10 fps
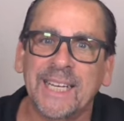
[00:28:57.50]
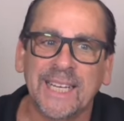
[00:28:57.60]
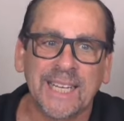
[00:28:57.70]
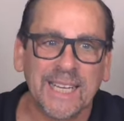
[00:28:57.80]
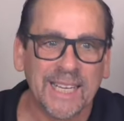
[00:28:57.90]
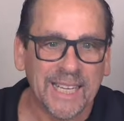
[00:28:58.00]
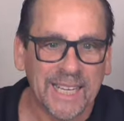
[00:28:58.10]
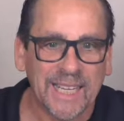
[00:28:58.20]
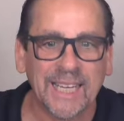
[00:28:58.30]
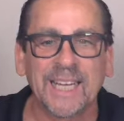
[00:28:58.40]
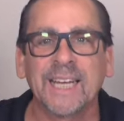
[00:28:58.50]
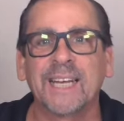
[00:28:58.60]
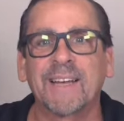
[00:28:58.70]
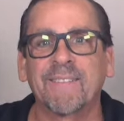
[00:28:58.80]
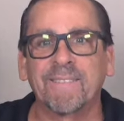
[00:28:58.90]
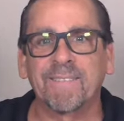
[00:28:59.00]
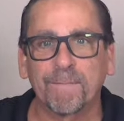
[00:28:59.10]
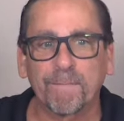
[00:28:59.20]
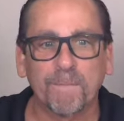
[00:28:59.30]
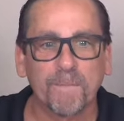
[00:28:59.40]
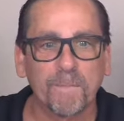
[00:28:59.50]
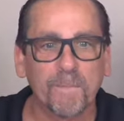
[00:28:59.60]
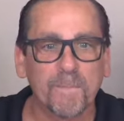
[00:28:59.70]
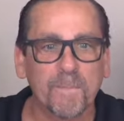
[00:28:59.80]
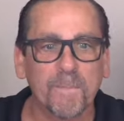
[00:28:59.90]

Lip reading: (not speaking)